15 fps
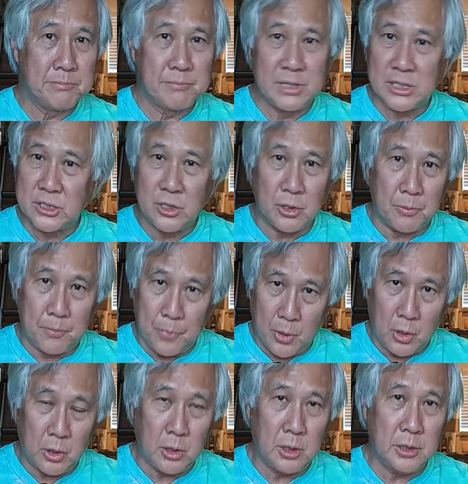There's no
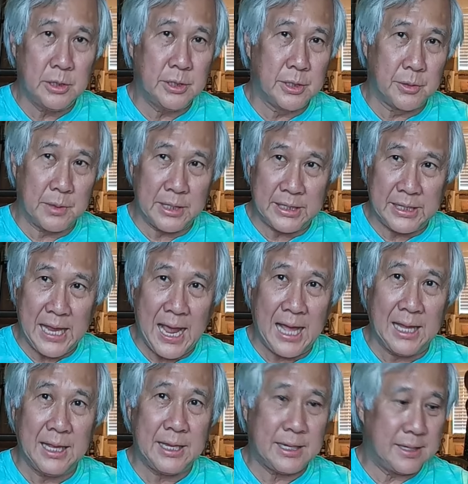bold, no
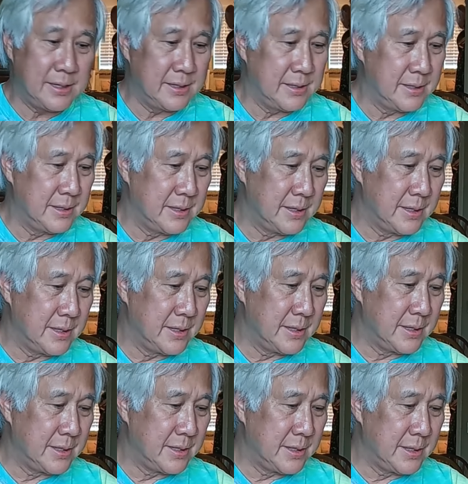italic,
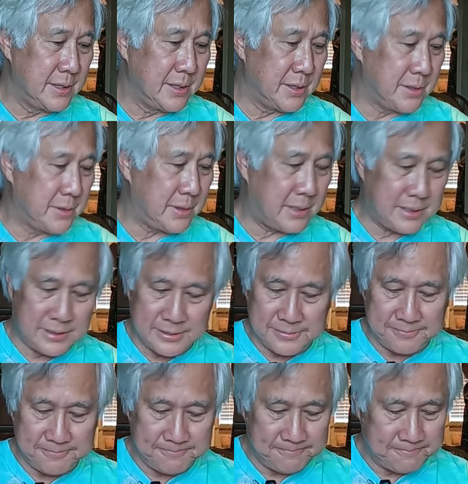
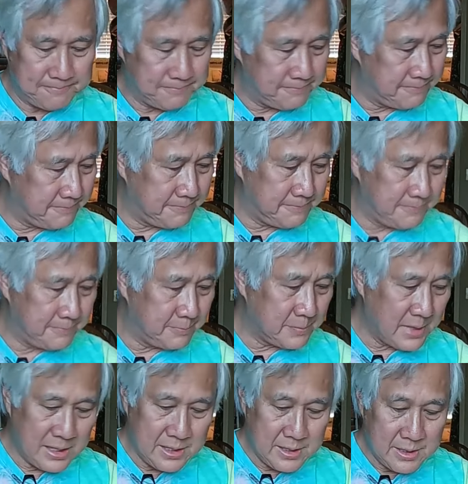no
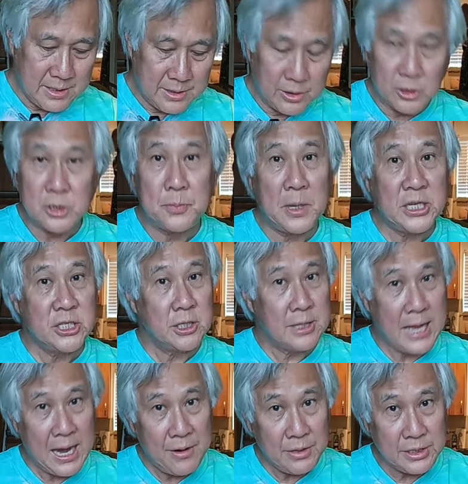no special
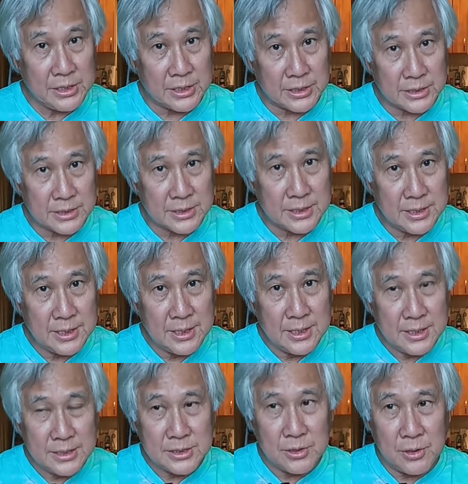characters.
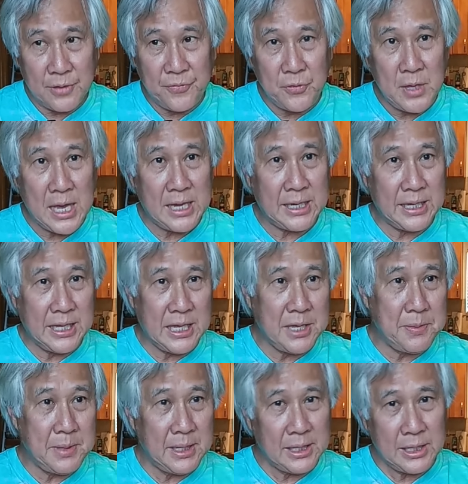So if you had an
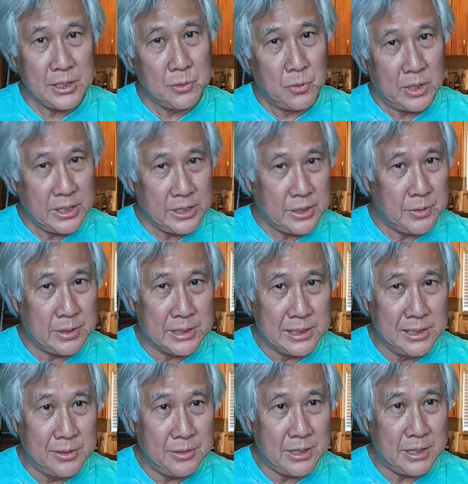email and you wanted to
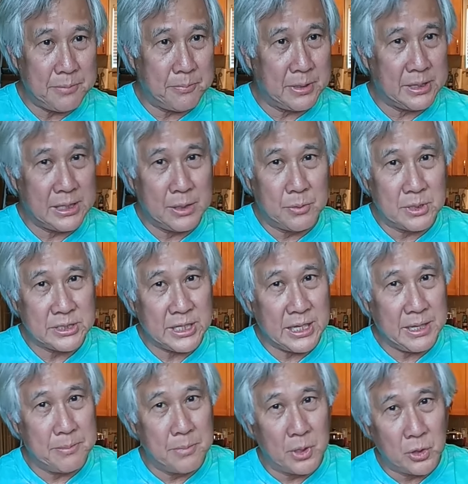include it, but there was an
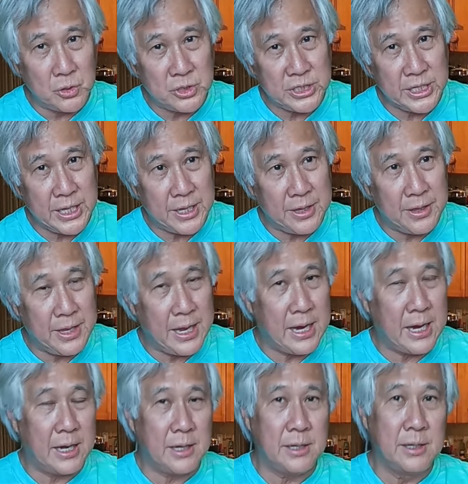emoji in
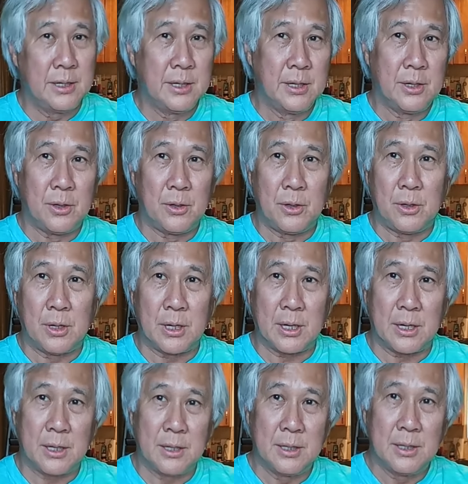there,
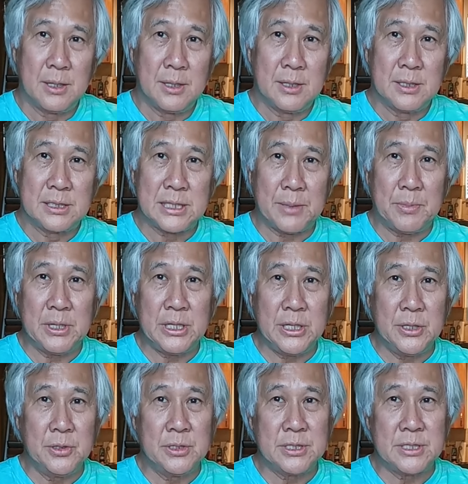or
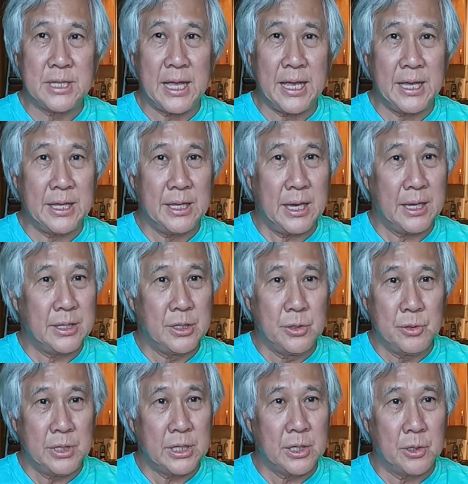someone used a
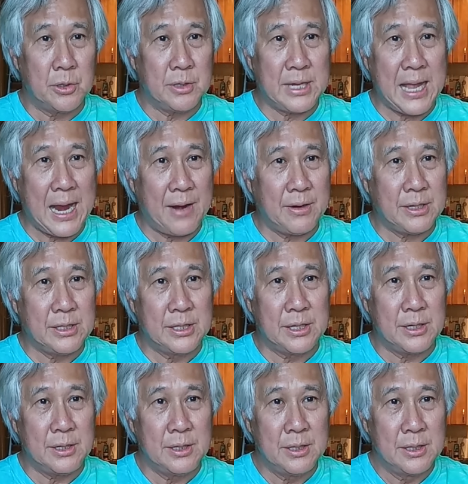Unicode
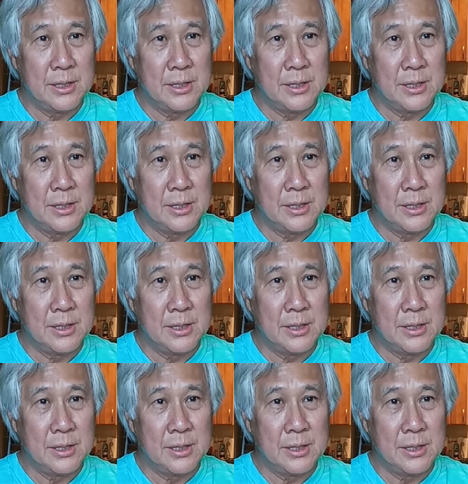character,